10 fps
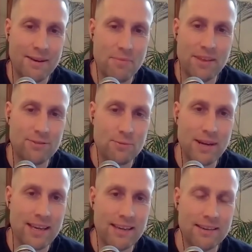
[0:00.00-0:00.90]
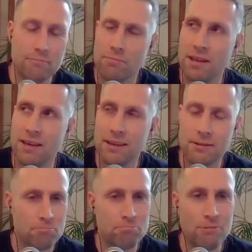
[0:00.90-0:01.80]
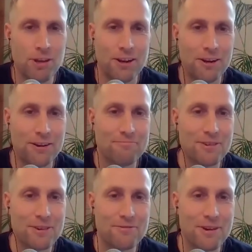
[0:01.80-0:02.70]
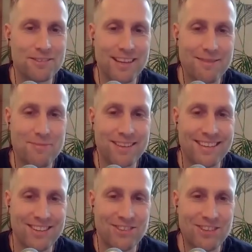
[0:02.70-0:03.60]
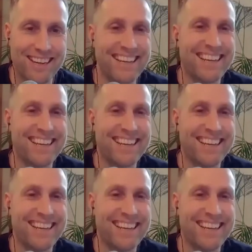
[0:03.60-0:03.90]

um, this week, thinking, no, you're not. You're uh, selling me a t shirt.